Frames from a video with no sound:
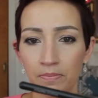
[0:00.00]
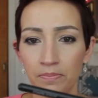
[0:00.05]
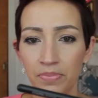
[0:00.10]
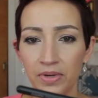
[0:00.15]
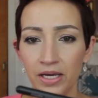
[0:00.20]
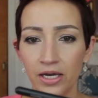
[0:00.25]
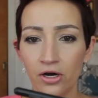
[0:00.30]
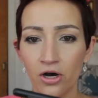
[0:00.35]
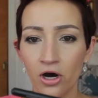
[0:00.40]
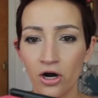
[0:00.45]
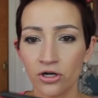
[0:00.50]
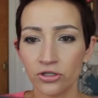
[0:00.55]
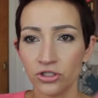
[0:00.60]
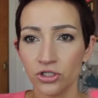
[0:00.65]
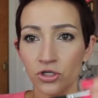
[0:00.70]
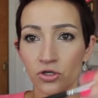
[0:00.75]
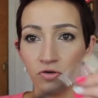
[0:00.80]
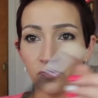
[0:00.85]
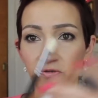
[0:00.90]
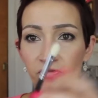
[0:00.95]

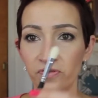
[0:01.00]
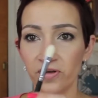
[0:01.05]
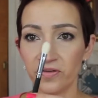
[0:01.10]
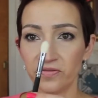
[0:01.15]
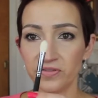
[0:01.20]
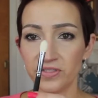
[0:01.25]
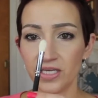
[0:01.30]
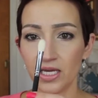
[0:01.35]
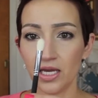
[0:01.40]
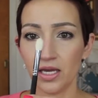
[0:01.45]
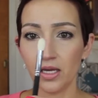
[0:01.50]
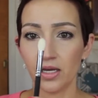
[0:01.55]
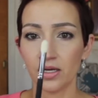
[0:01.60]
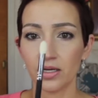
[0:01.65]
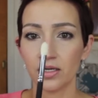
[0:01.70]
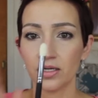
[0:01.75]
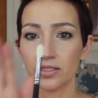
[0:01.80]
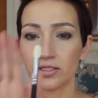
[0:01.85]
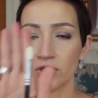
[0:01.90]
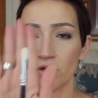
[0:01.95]
BR250.
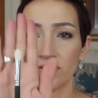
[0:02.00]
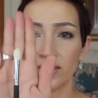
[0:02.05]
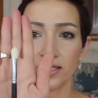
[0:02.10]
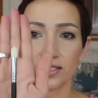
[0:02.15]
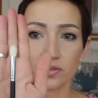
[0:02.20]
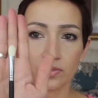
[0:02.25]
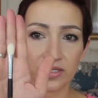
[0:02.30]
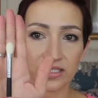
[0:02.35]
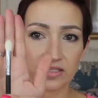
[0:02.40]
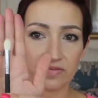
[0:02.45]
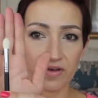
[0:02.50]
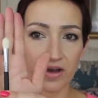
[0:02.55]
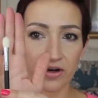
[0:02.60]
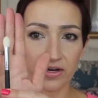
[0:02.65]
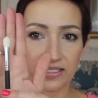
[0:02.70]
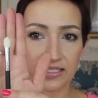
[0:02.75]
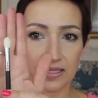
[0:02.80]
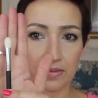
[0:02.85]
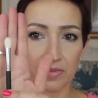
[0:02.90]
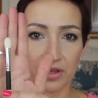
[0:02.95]
So this one's
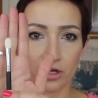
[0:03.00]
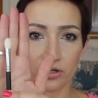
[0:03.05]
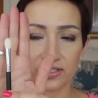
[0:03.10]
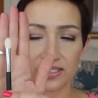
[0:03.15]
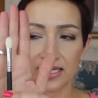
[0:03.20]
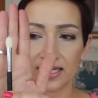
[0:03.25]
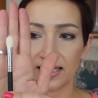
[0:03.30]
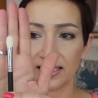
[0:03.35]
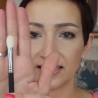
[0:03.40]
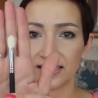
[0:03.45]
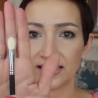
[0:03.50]
very similar to the